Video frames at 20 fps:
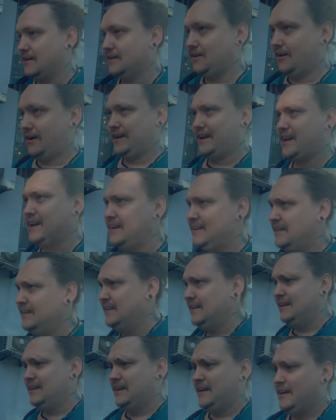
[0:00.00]
Like,
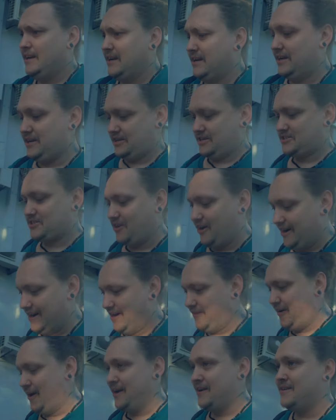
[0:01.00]
yeah. You just kind
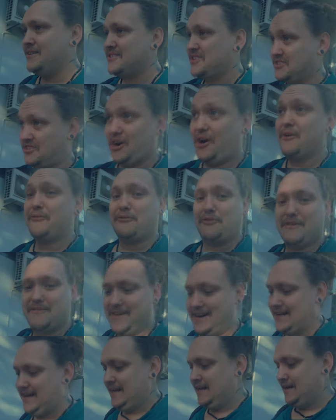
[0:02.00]
of, just go for it
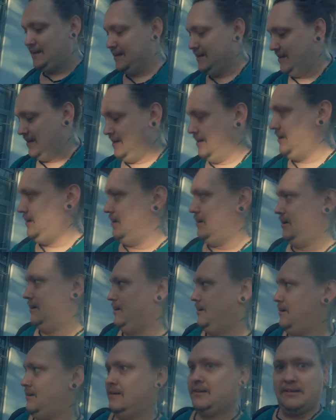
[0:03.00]
really.
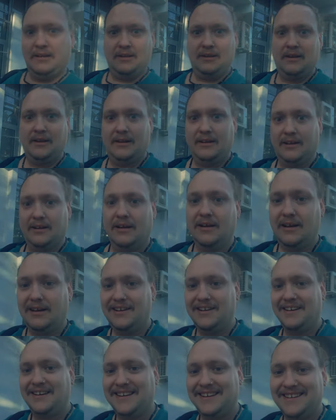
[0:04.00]
I
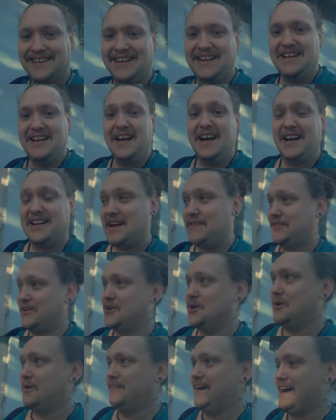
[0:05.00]
don't know if you
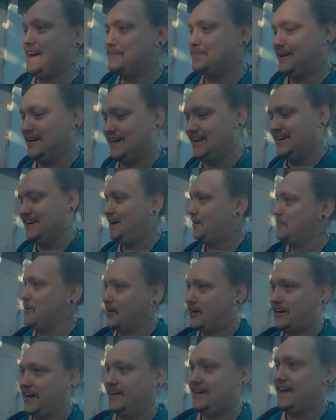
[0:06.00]
caught that, but I'm
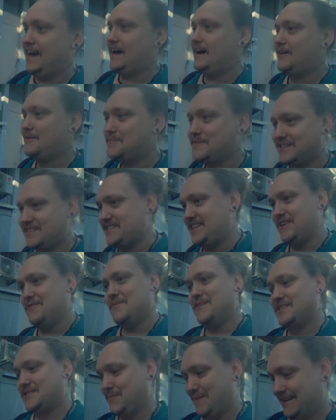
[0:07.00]
not cutting it out, but she
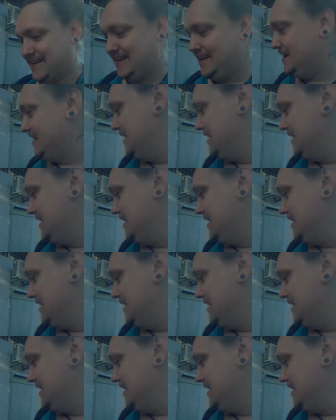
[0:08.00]
almost went.